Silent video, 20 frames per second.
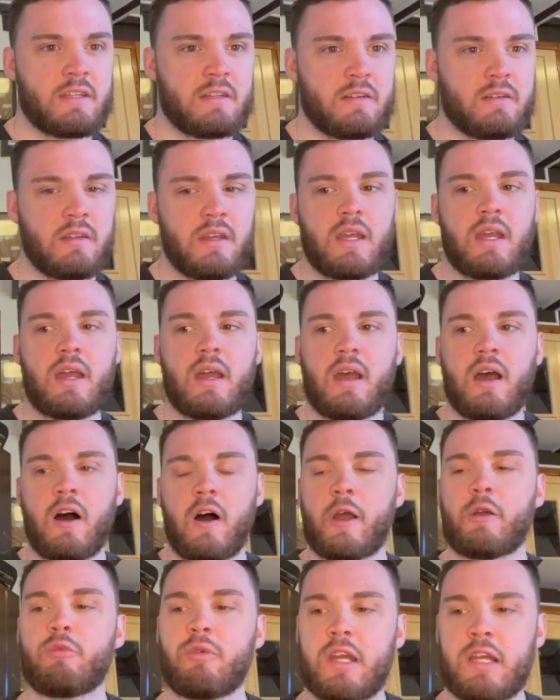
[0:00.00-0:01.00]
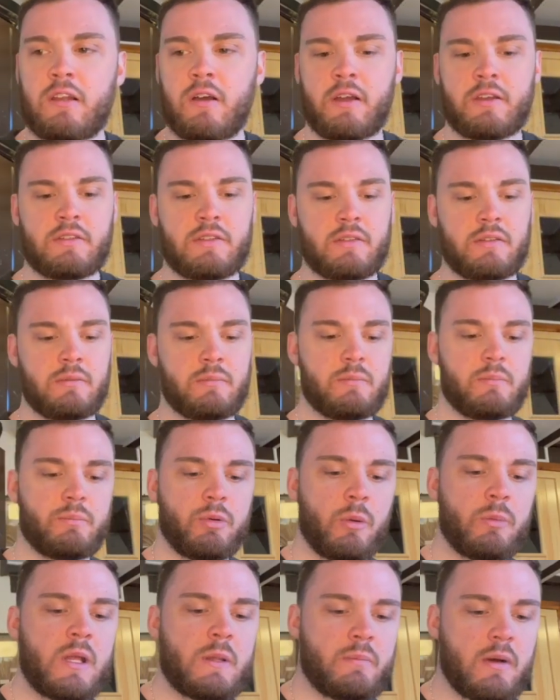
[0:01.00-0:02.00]
And I realised
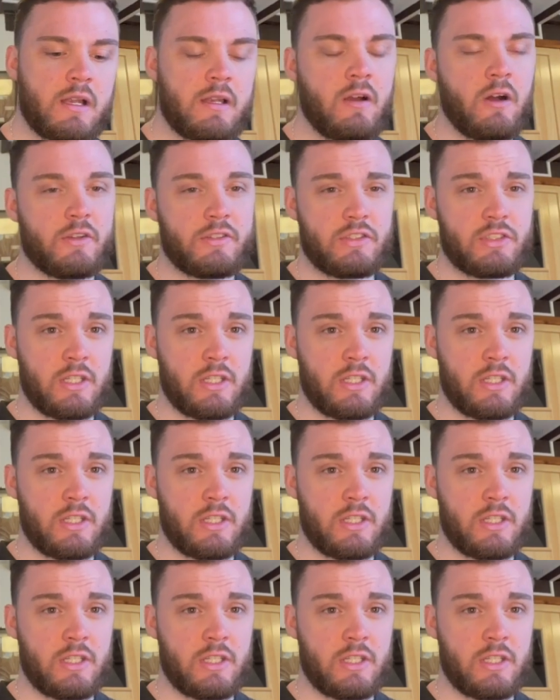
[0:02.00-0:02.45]
probably in my last